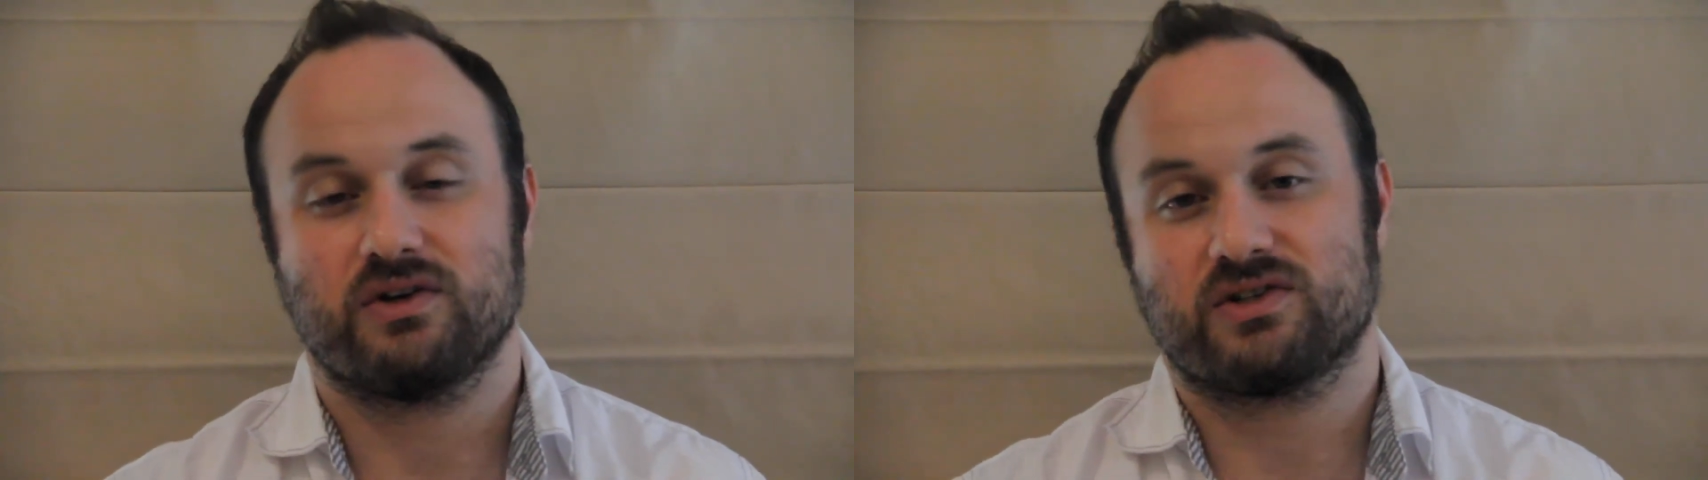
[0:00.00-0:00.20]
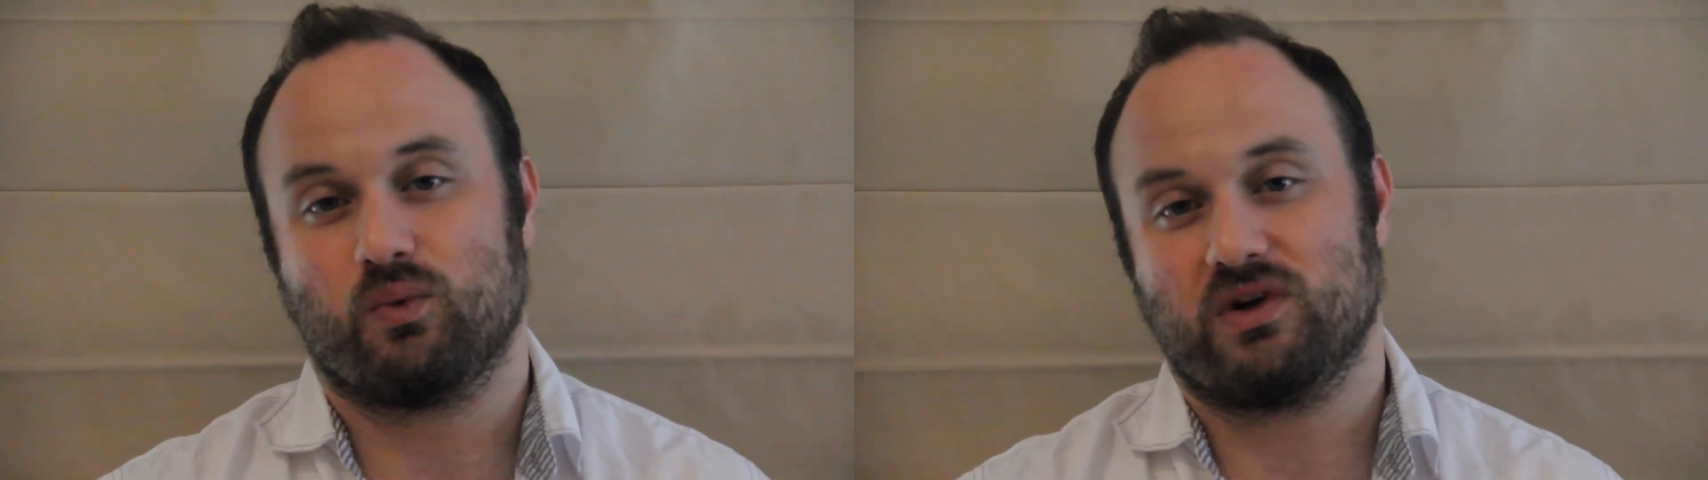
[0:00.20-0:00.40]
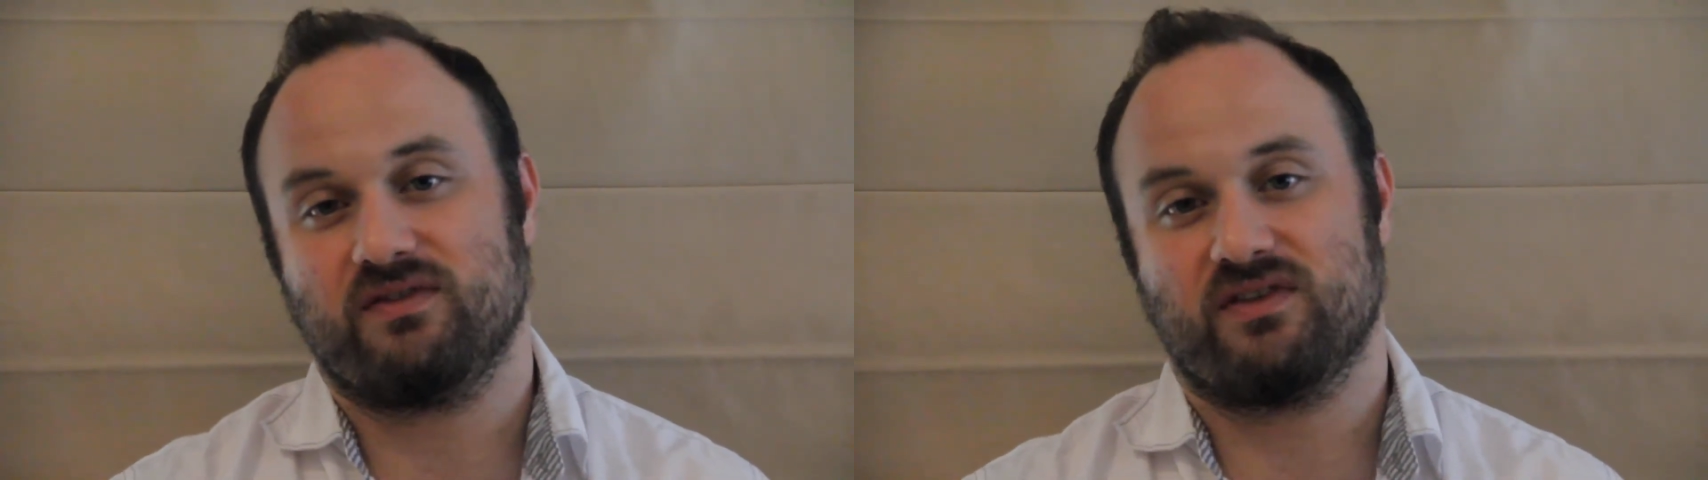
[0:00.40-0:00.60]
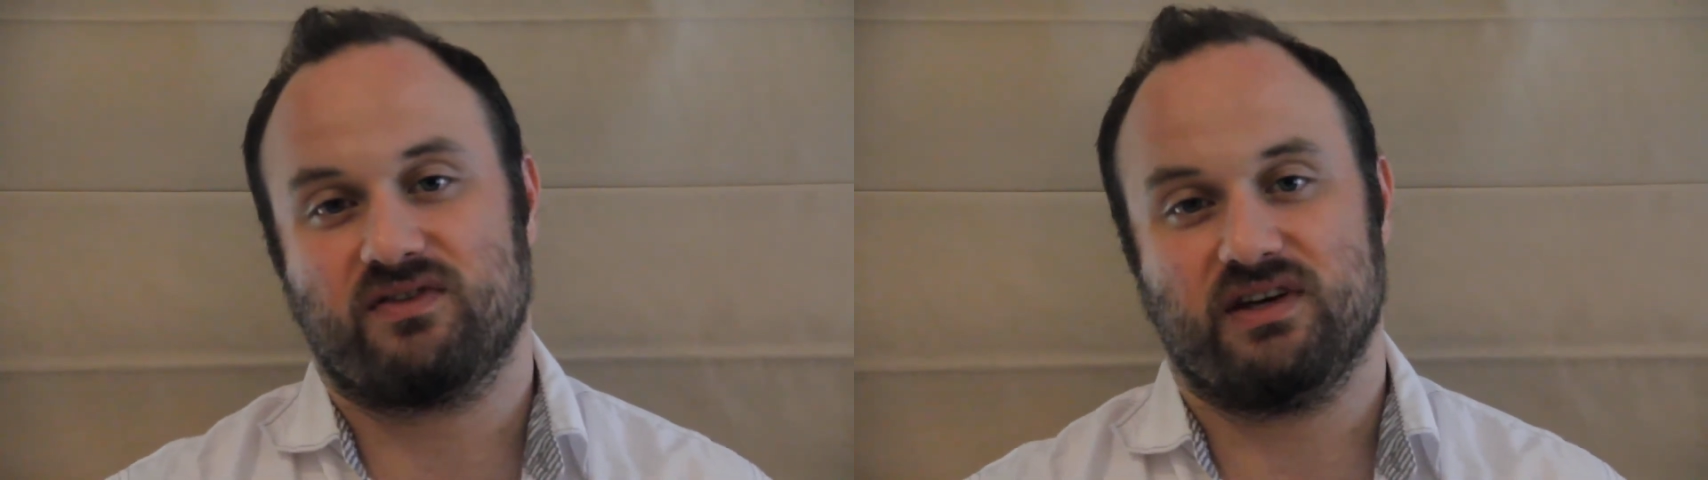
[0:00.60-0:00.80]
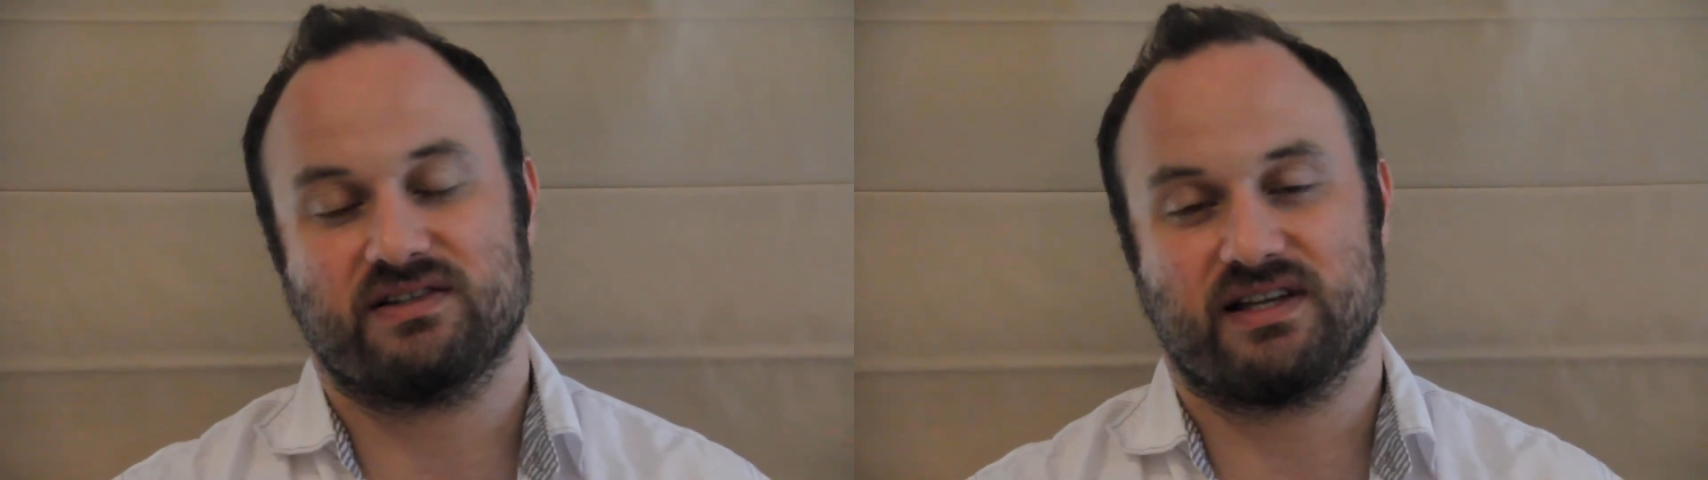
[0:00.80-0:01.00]
So one of the
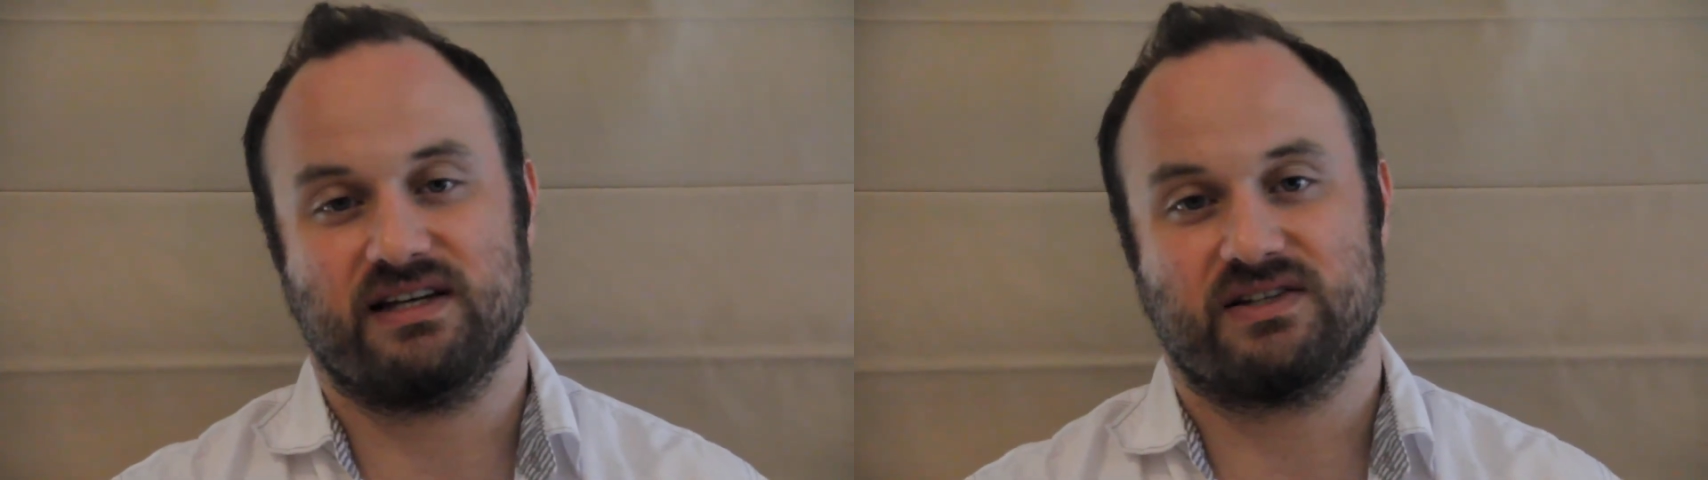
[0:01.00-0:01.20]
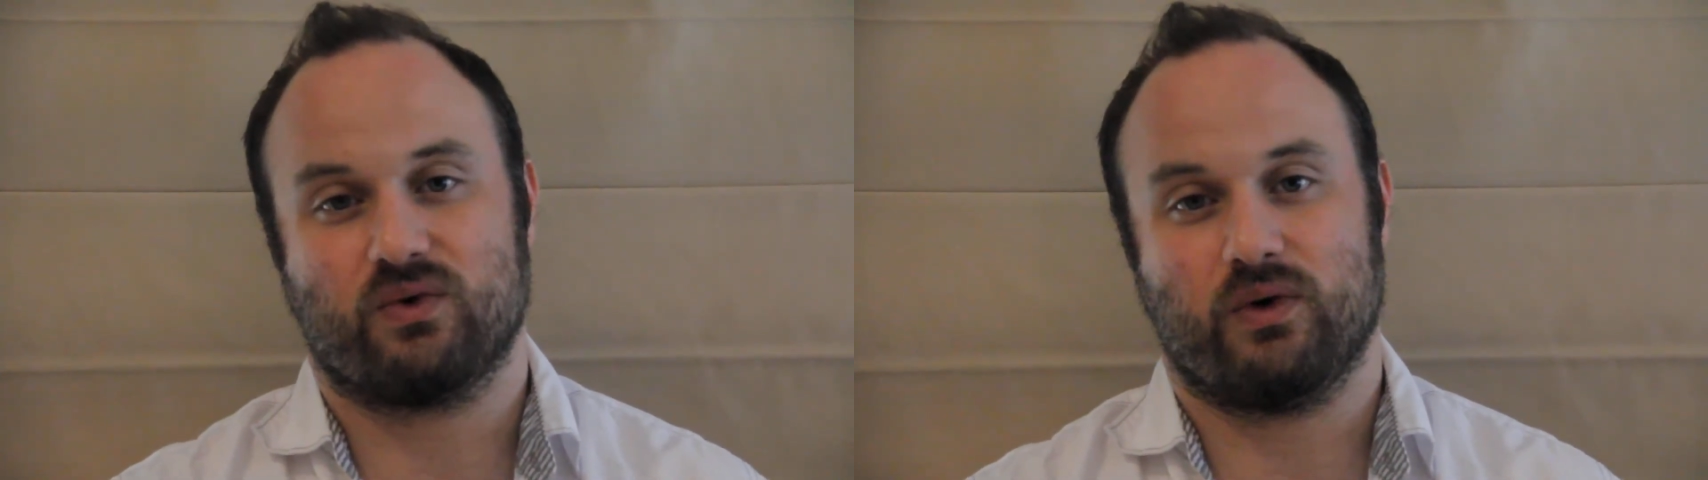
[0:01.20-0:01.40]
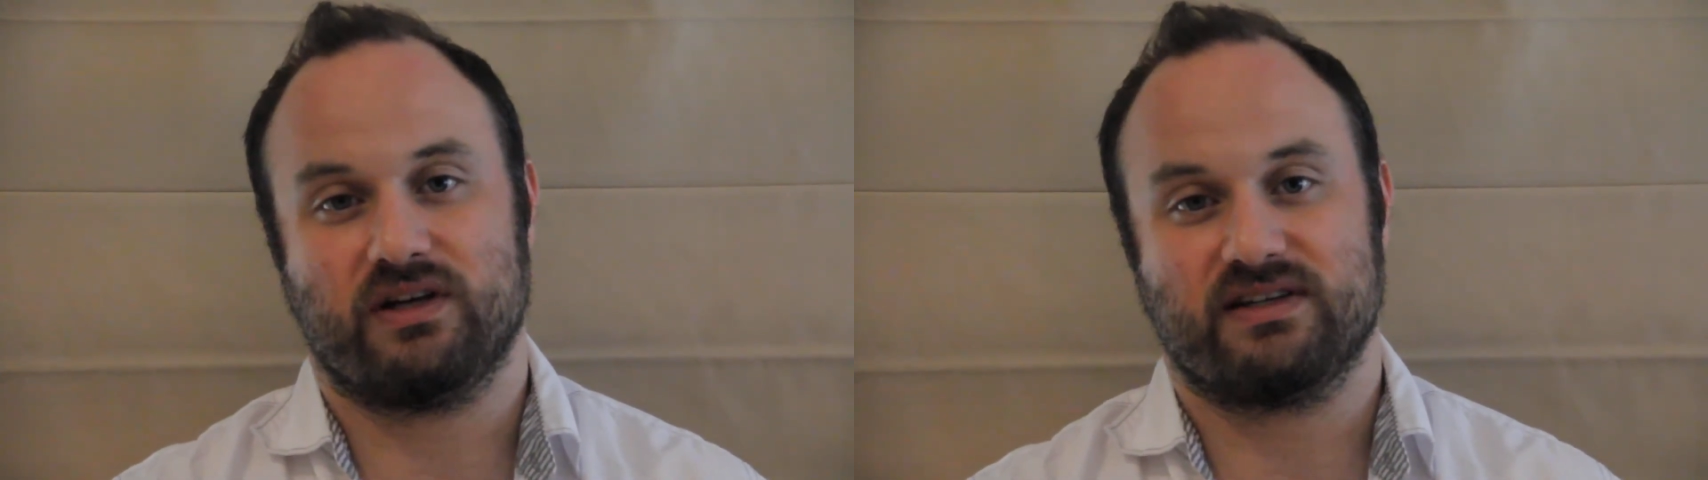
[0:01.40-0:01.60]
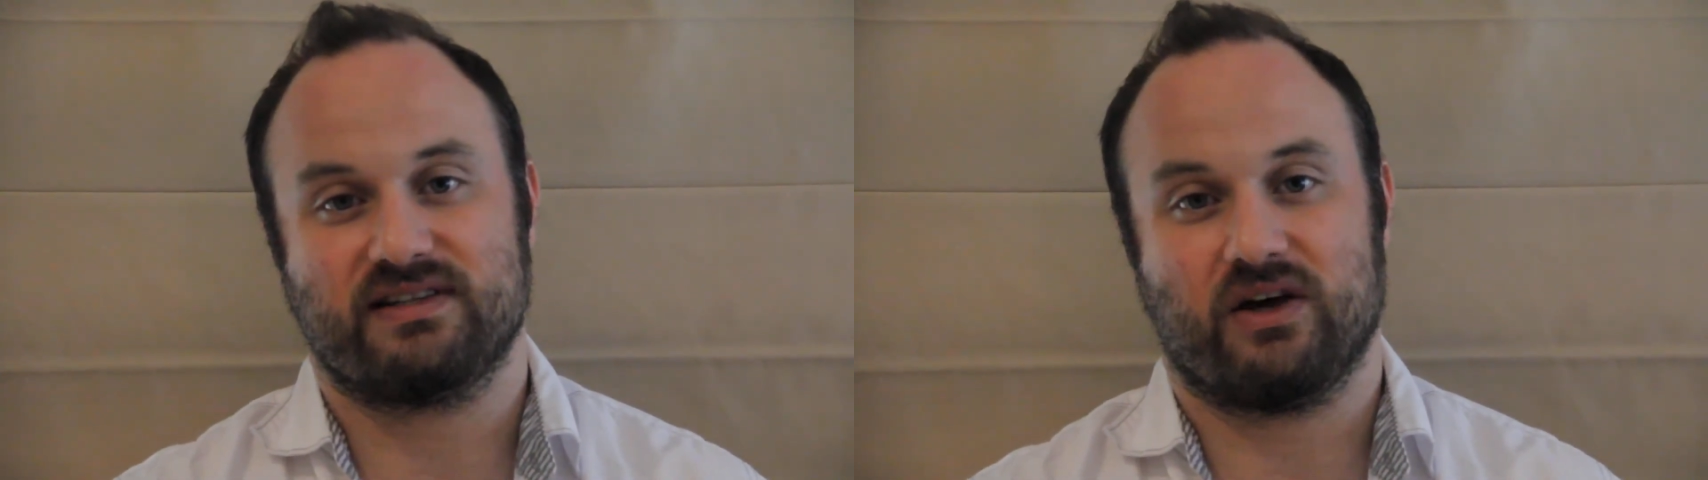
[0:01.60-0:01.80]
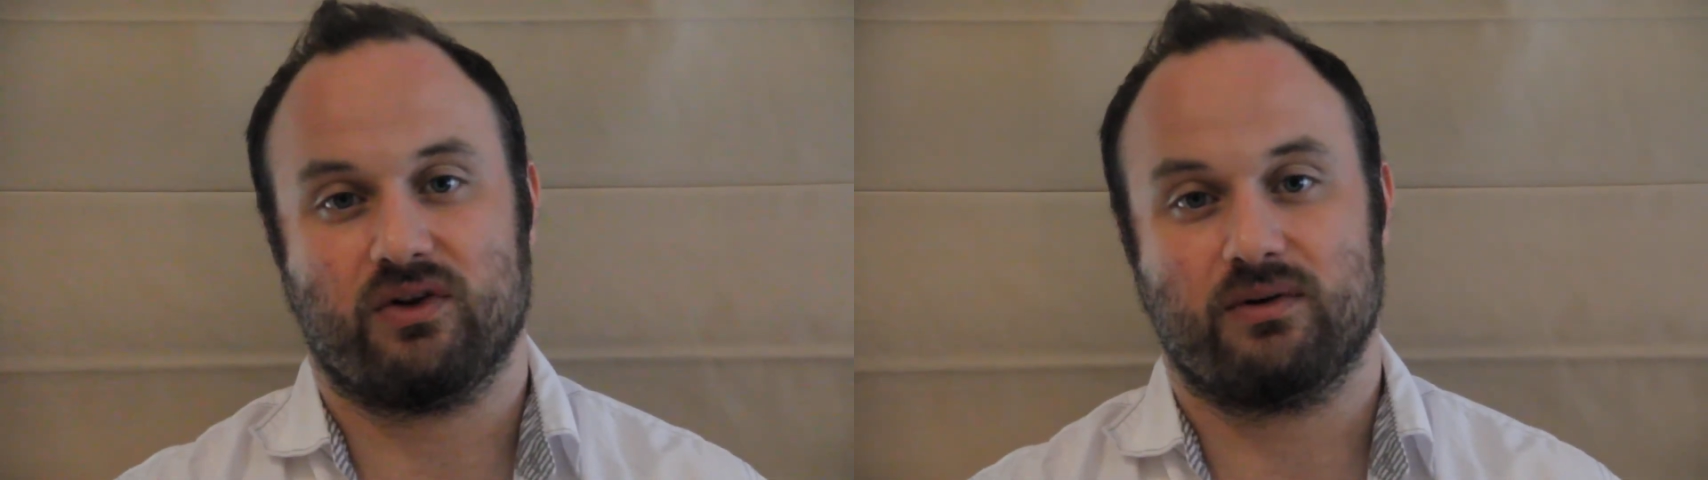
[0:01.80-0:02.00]
things that is going to
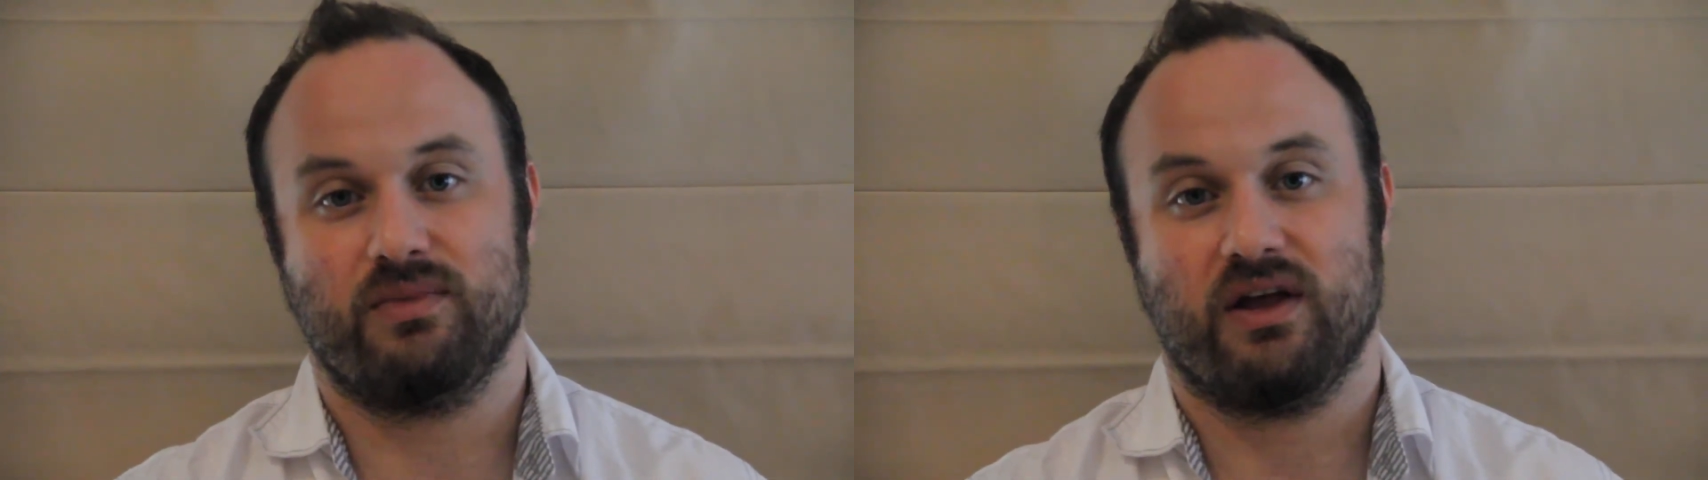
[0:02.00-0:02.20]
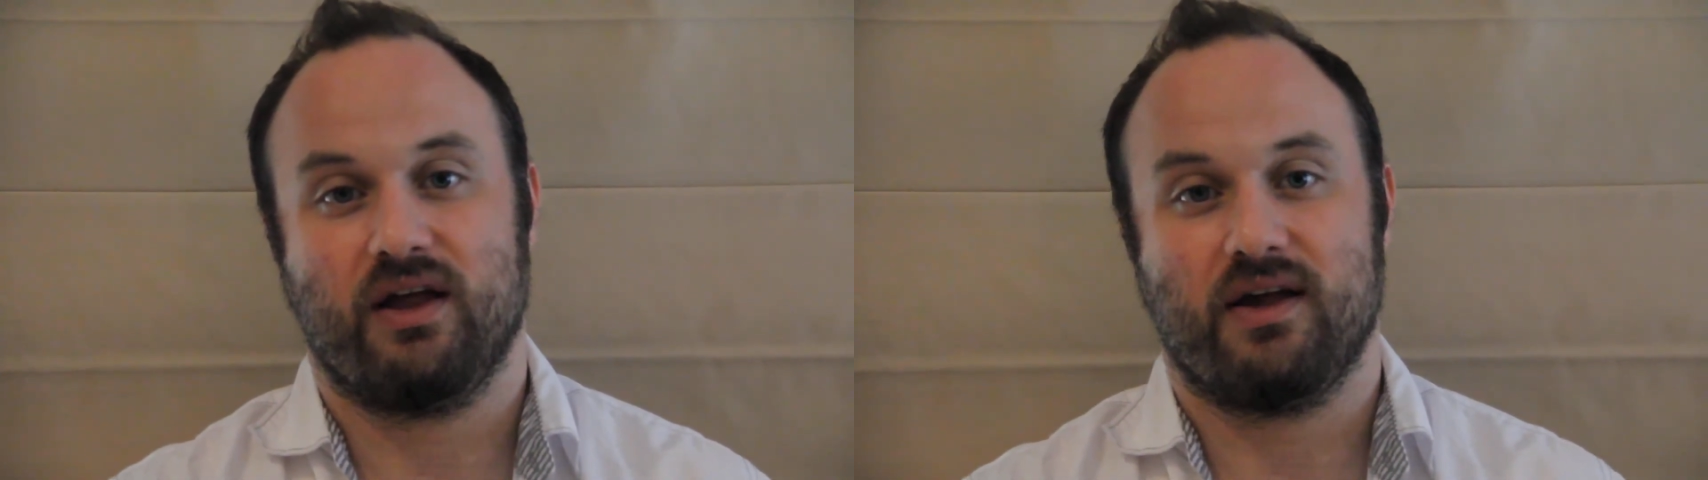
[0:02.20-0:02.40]
tell them